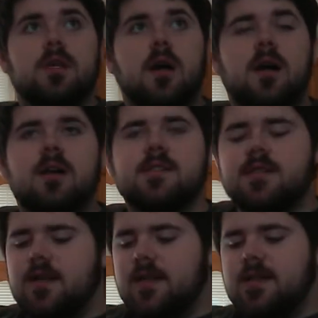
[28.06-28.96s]

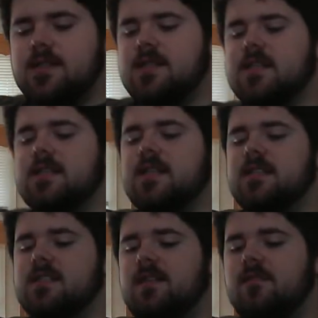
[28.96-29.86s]
I think it's 60
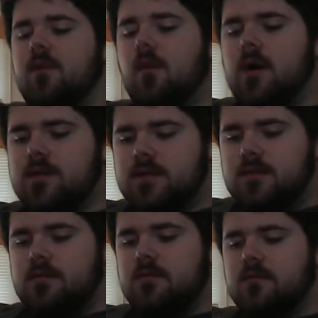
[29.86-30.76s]
to 70
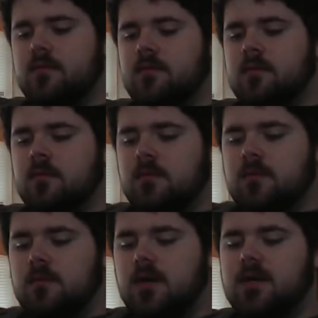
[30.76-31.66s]
watts,
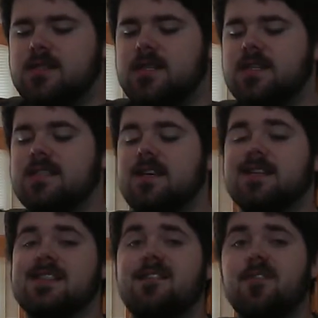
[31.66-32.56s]
60 to
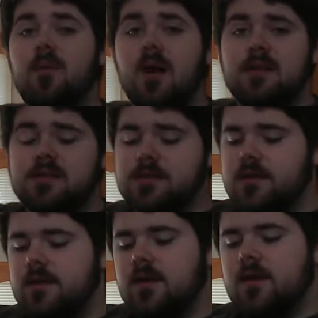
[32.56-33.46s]
7
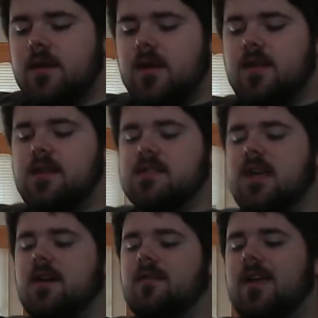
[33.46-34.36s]
watts, and then it's
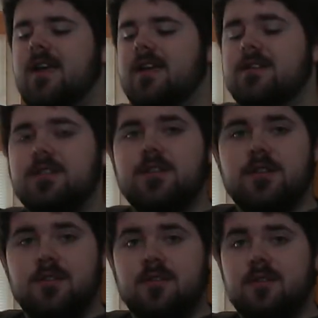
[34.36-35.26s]
got a
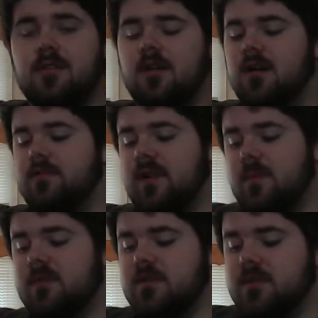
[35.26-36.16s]
range of
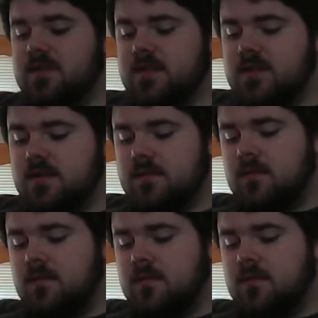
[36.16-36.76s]
temperatures.